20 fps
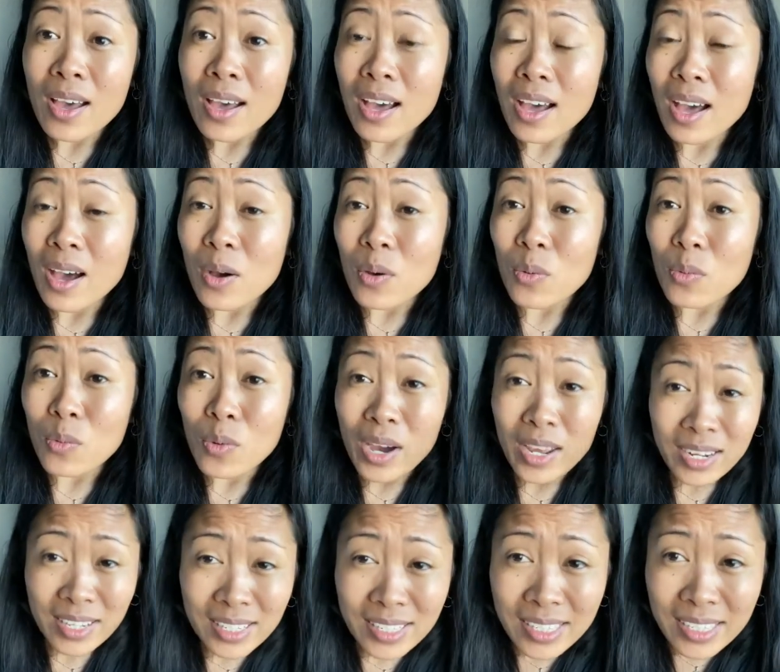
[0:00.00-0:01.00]

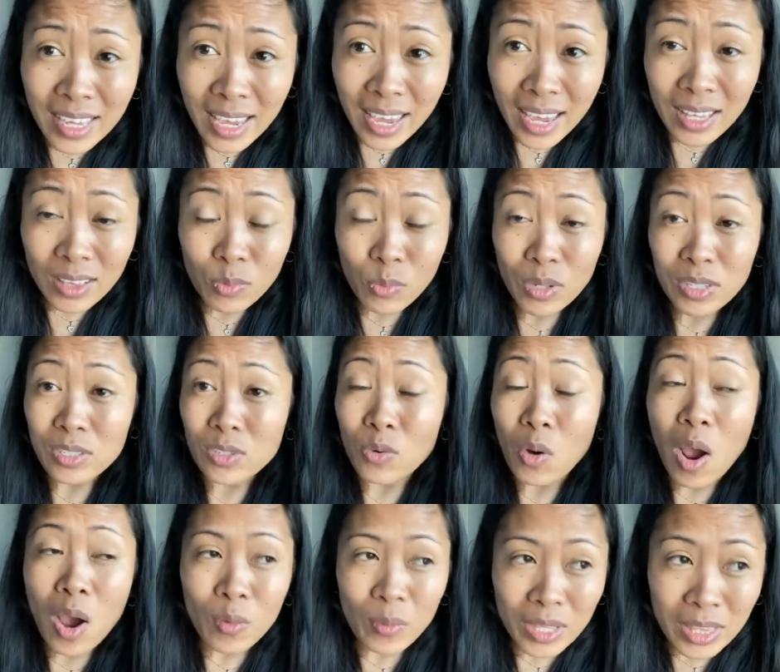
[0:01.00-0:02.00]
What is it? What's
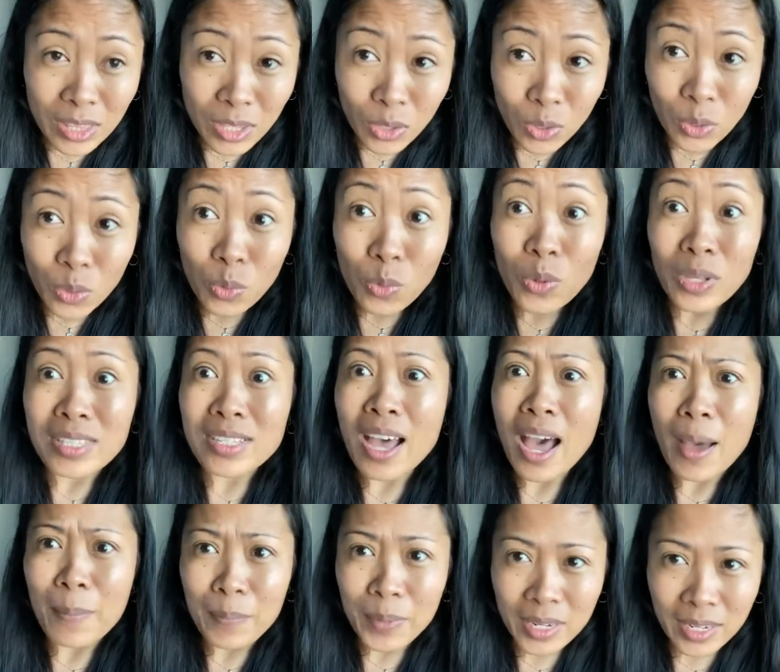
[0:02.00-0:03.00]
wrong with you? What's
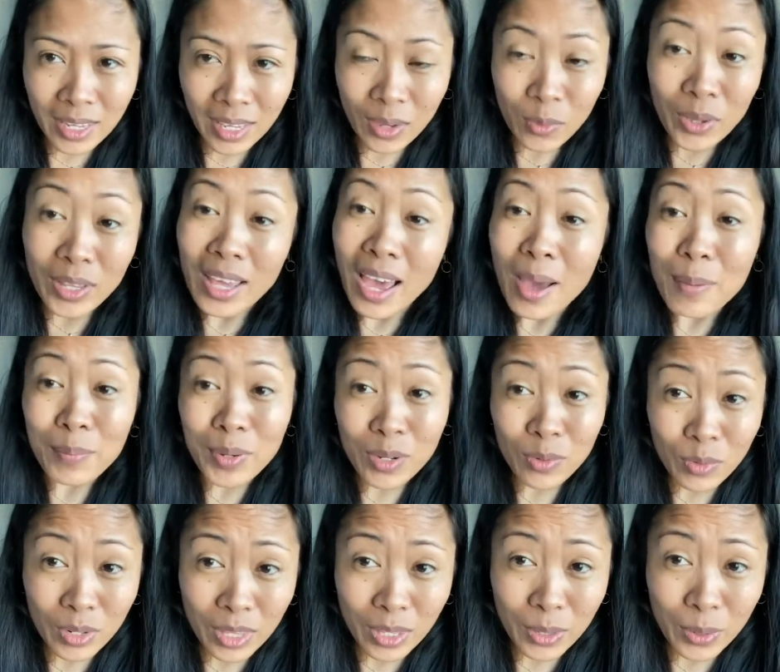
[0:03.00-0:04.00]
happening? What
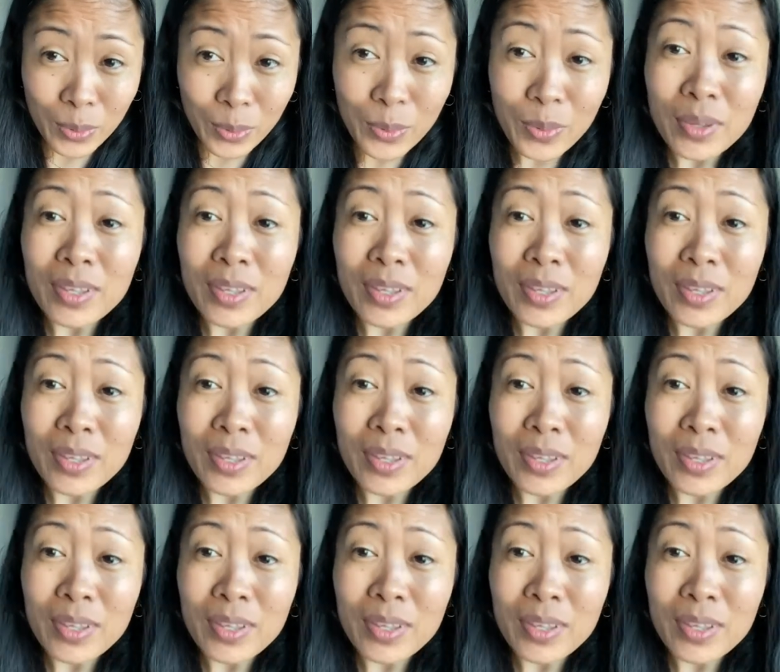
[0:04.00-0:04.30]
happened with you?